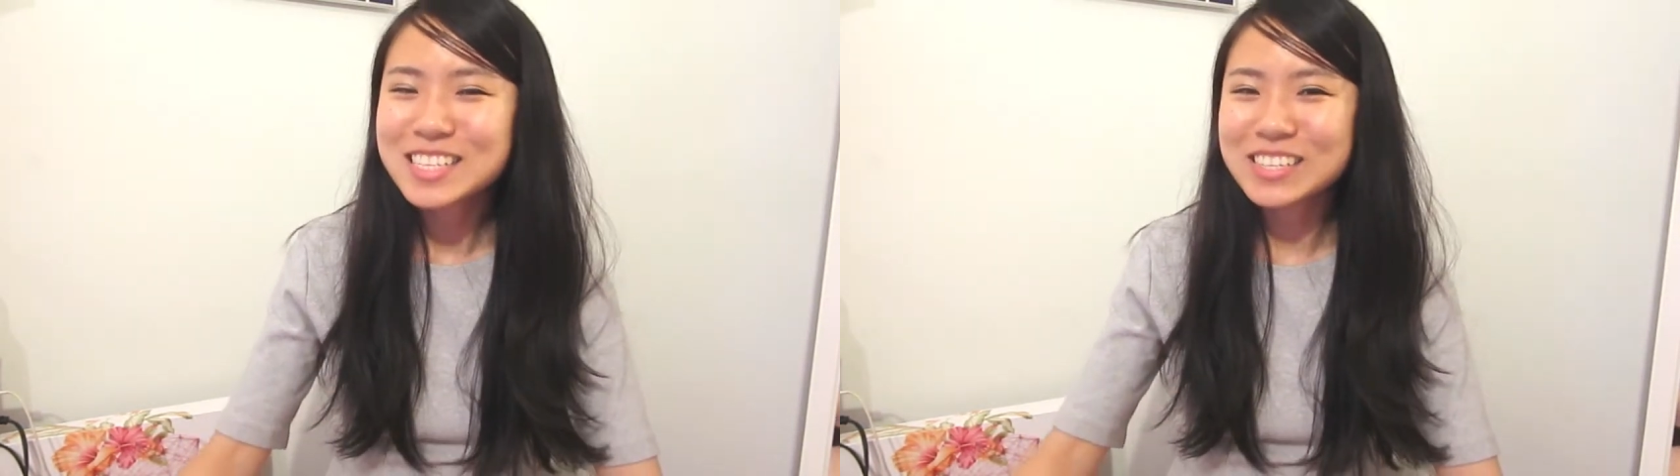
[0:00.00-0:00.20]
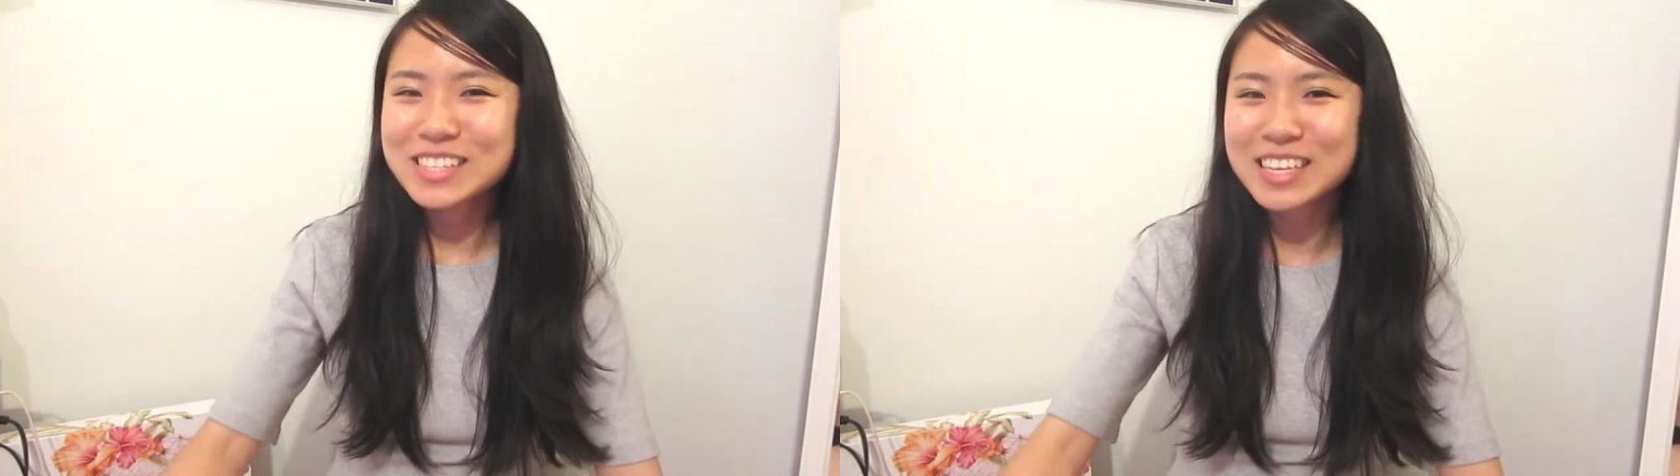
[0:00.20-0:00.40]

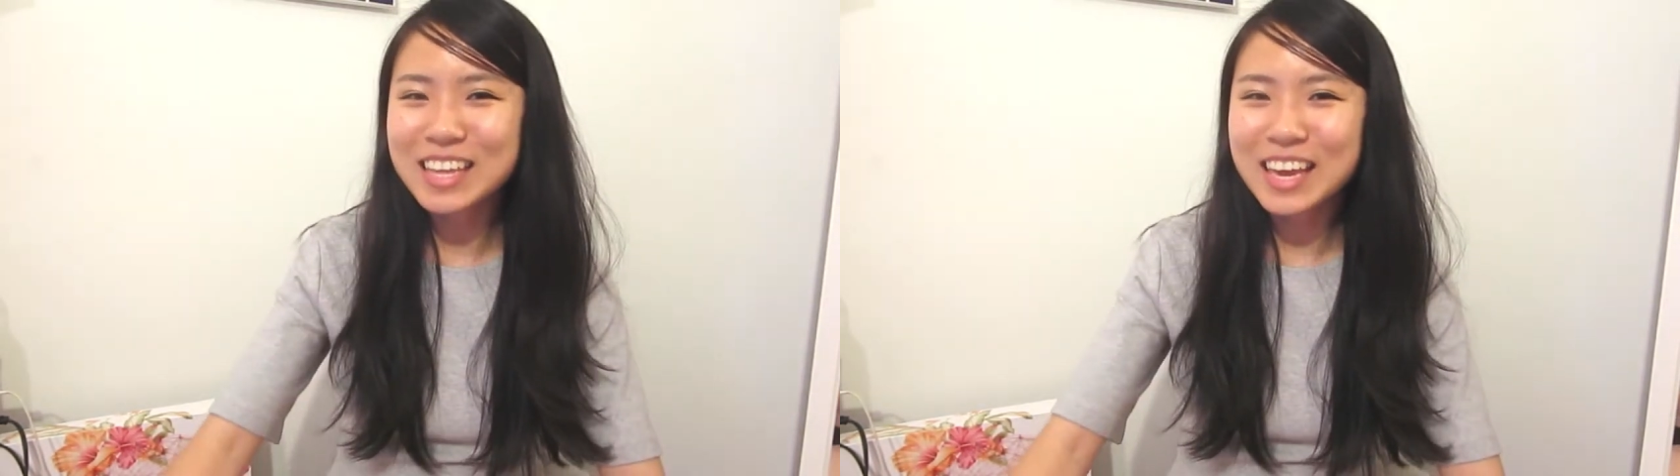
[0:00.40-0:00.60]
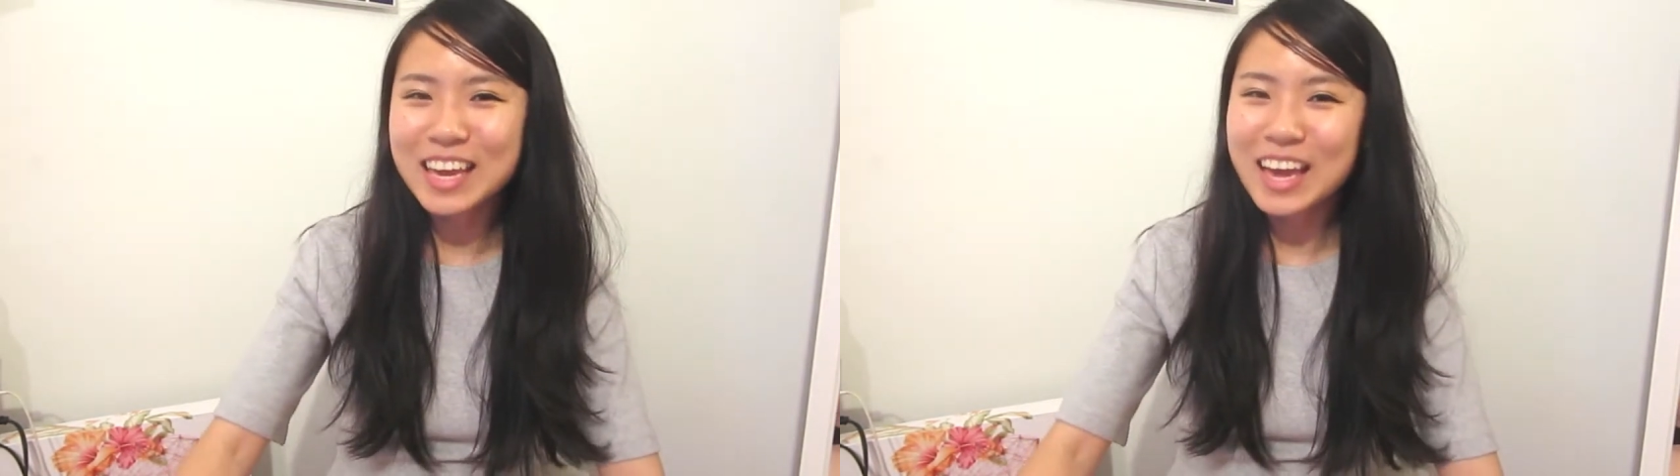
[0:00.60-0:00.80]
So
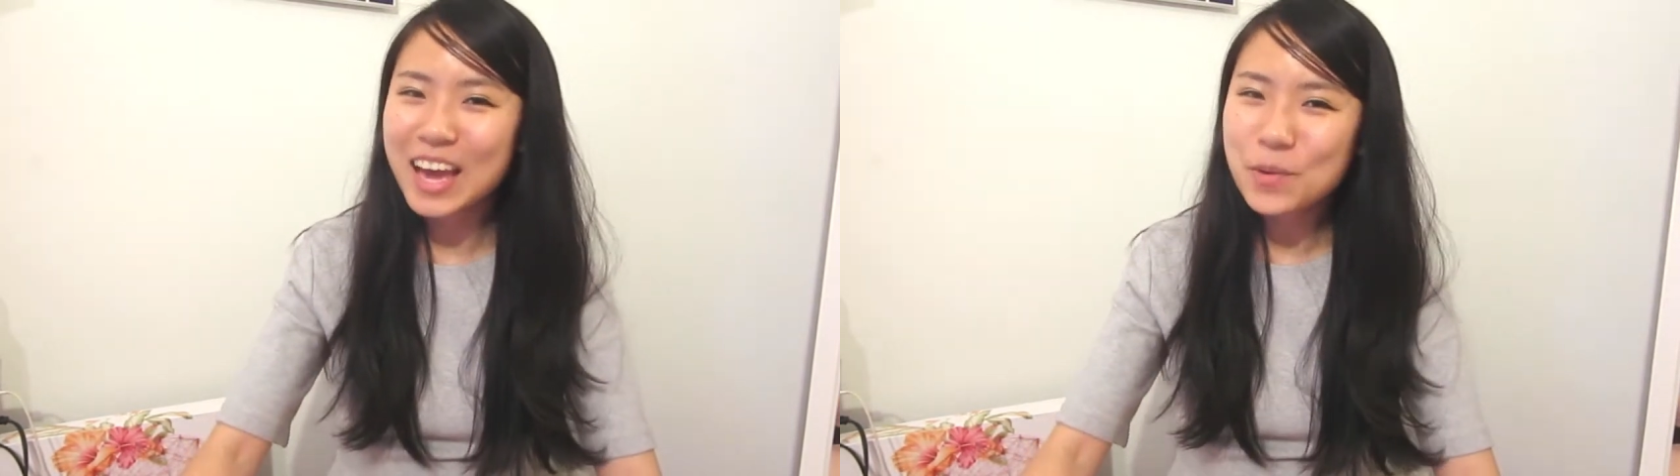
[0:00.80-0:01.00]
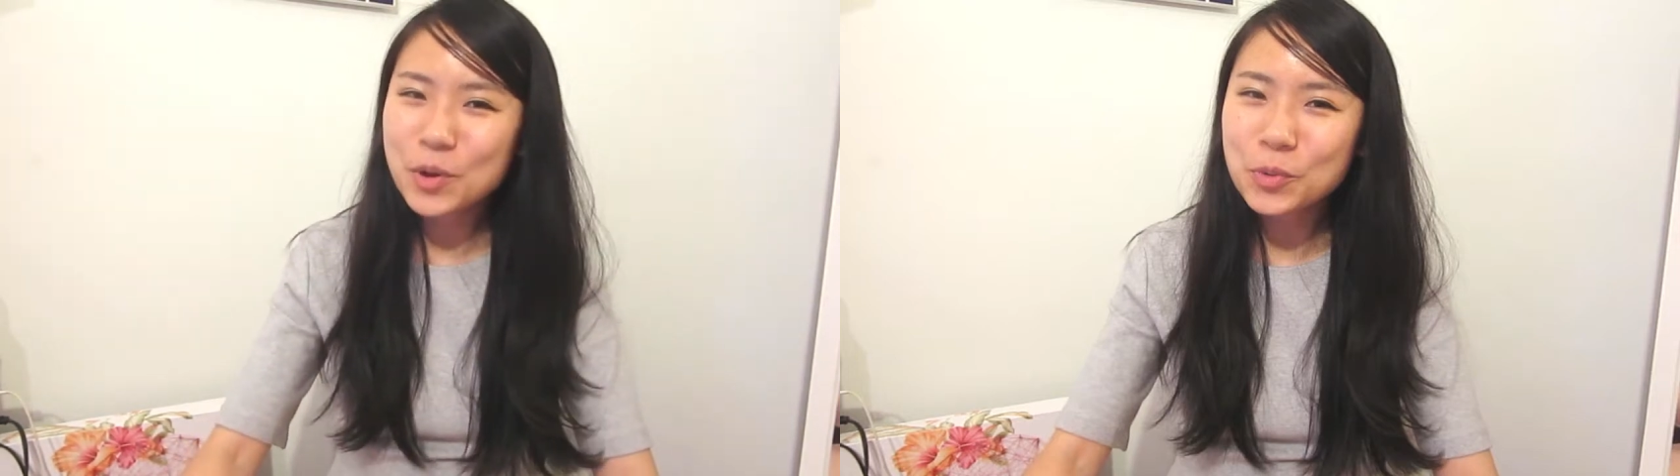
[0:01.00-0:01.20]
today
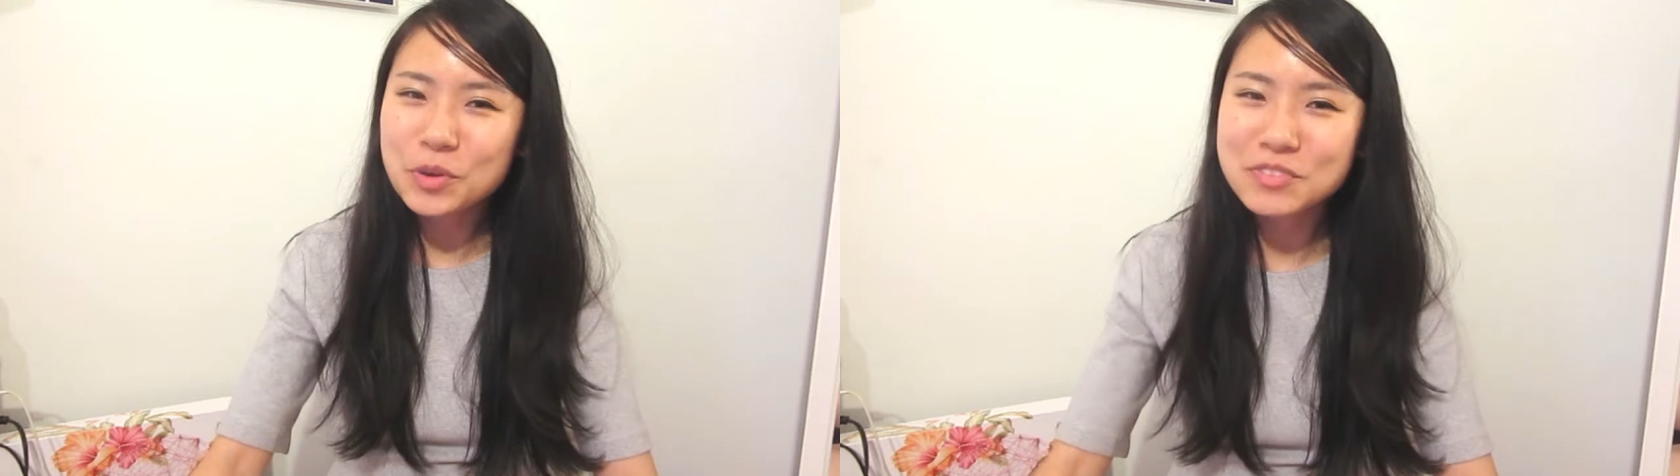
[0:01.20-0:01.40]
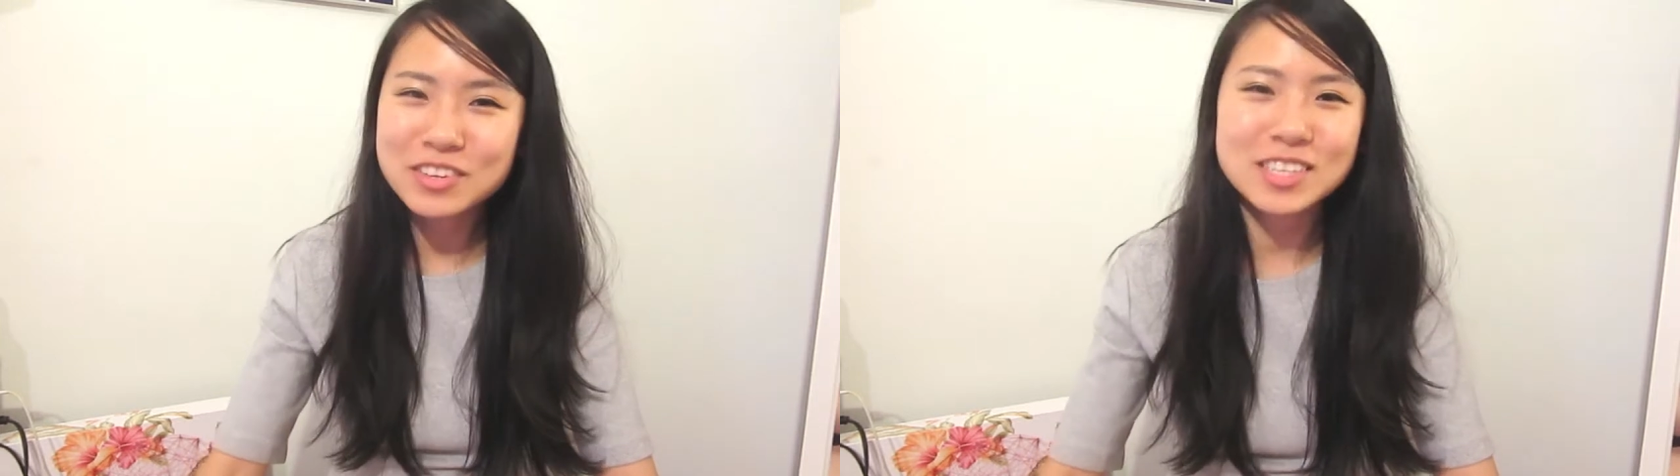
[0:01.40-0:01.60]
I will
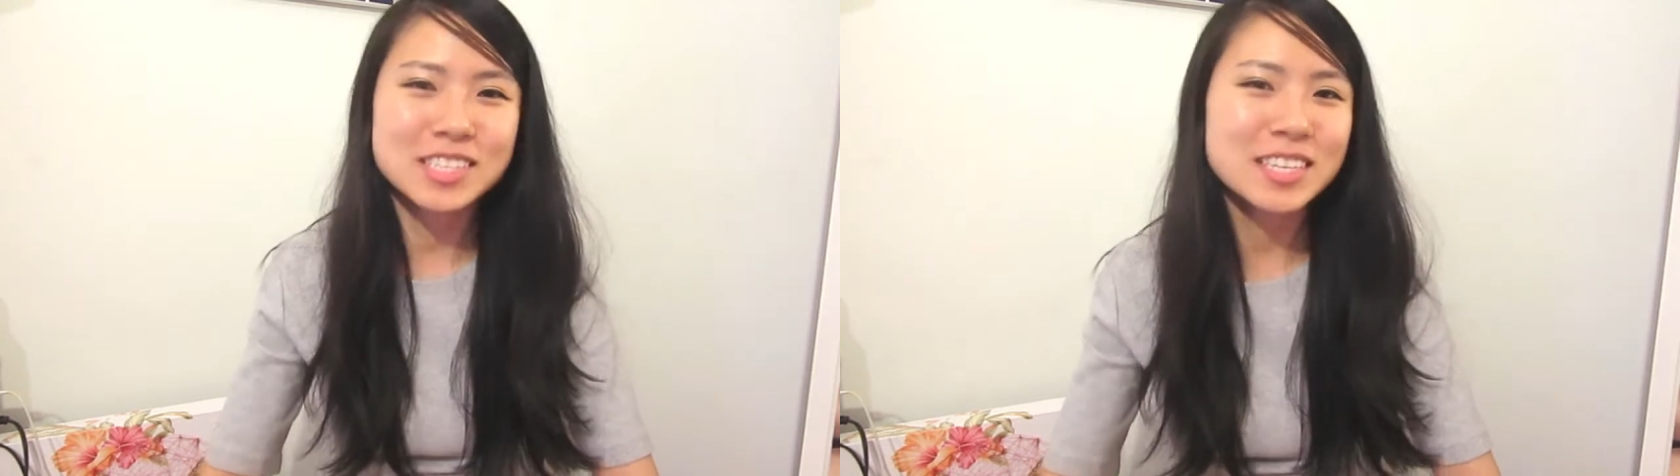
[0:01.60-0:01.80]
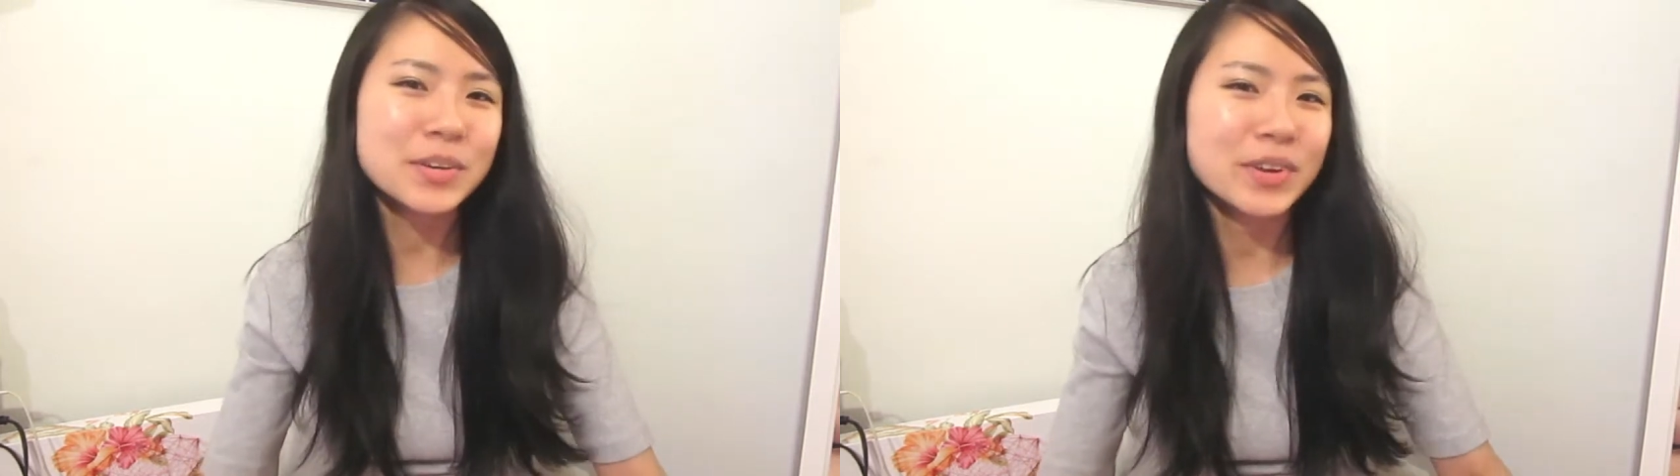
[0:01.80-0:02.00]
review the
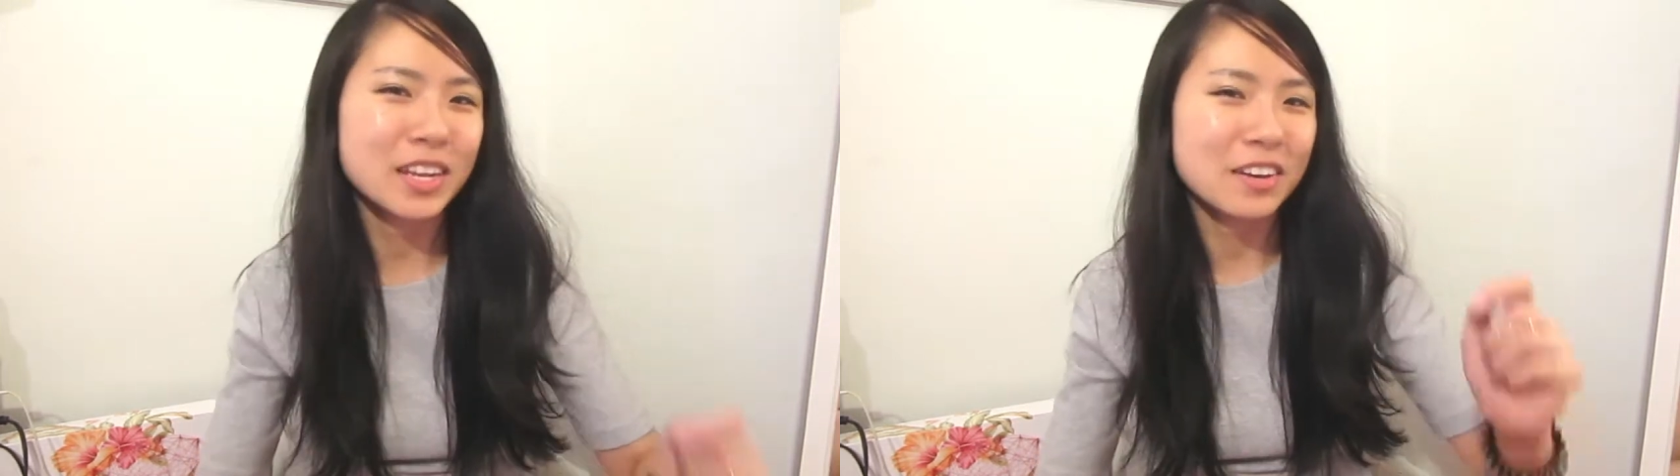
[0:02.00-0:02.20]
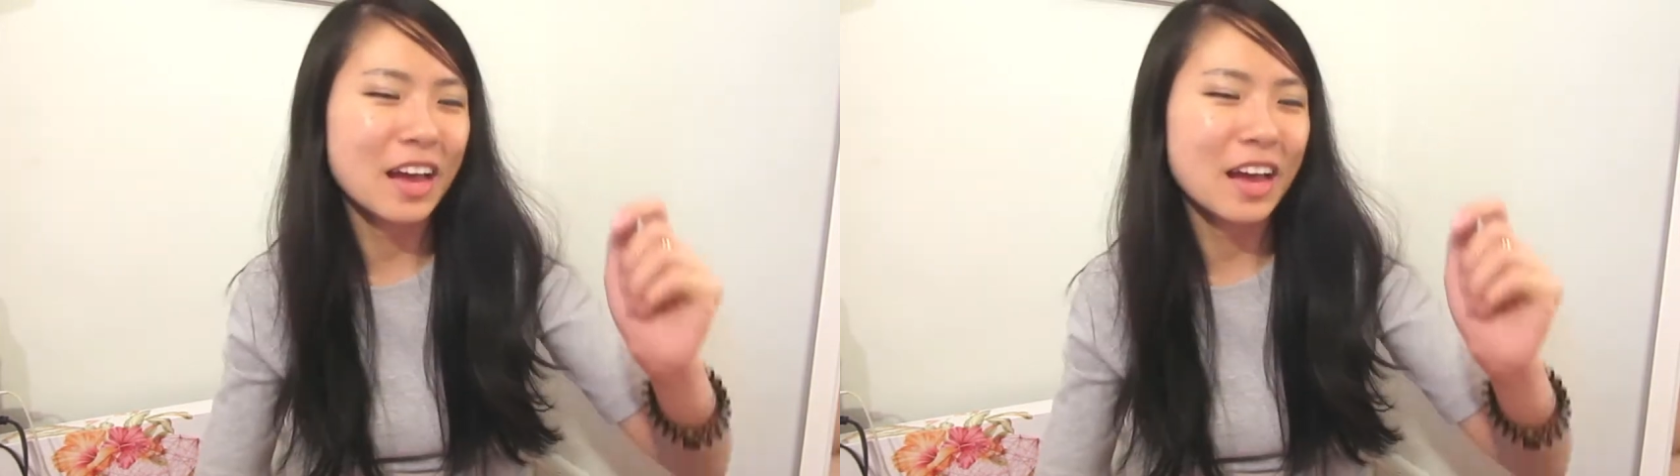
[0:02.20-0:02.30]
secret of